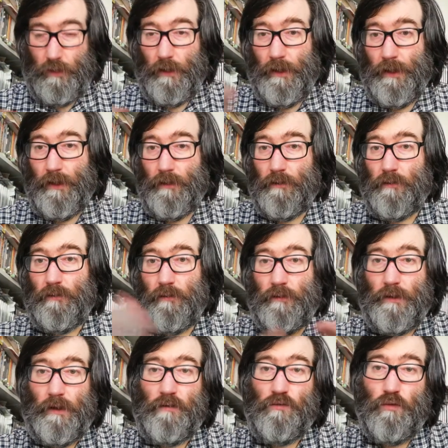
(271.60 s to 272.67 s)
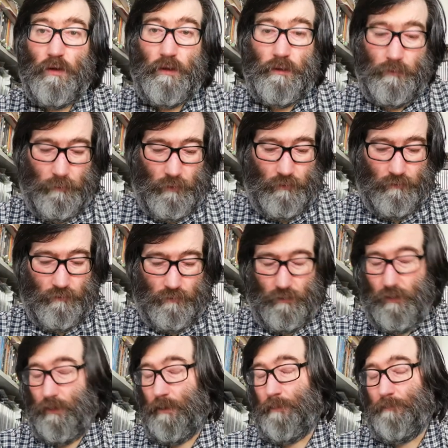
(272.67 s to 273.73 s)
And the next one, it's
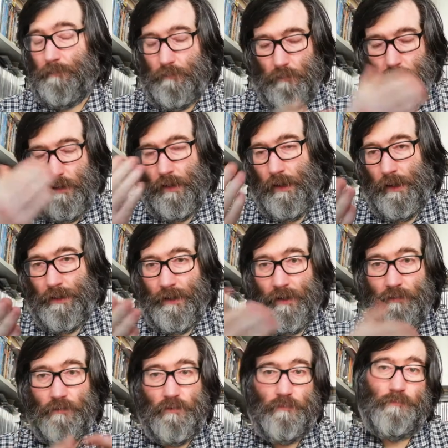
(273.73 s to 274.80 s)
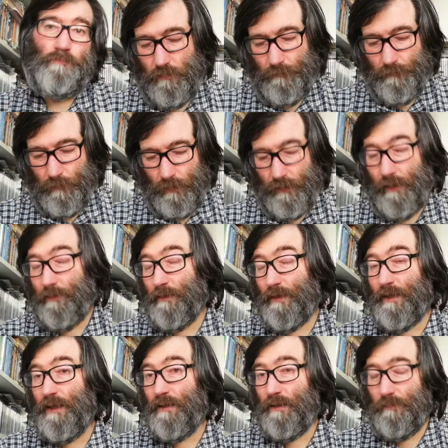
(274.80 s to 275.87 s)
another
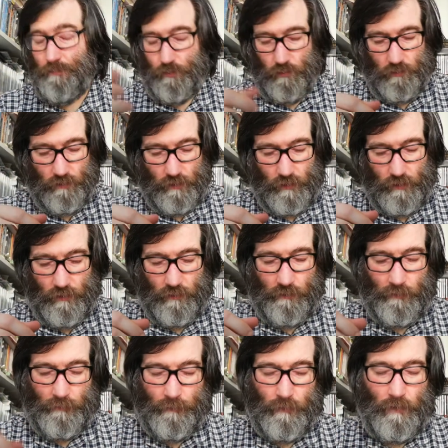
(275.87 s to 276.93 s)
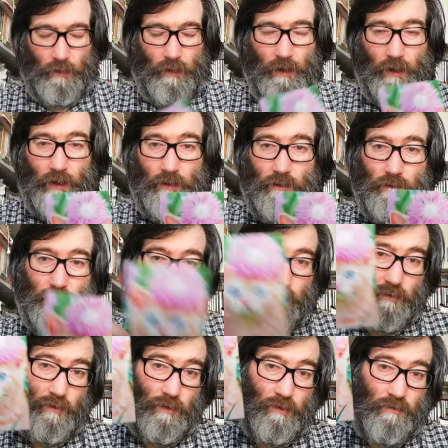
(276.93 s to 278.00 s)
kitty postcard, and
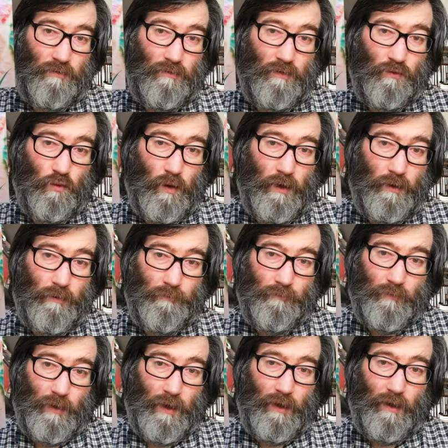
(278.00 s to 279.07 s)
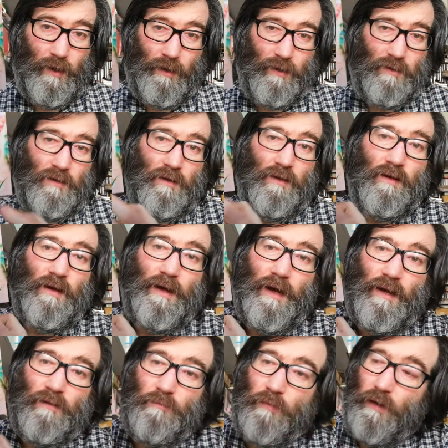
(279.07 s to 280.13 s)
it's this one. I like the
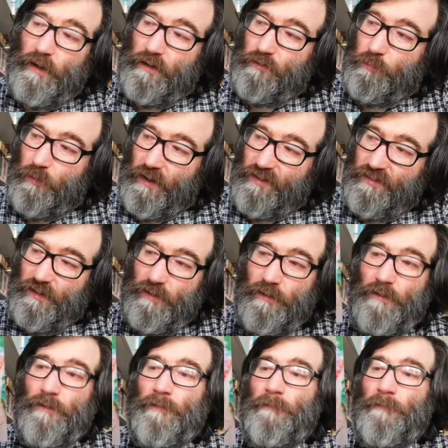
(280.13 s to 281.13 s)
cat expression.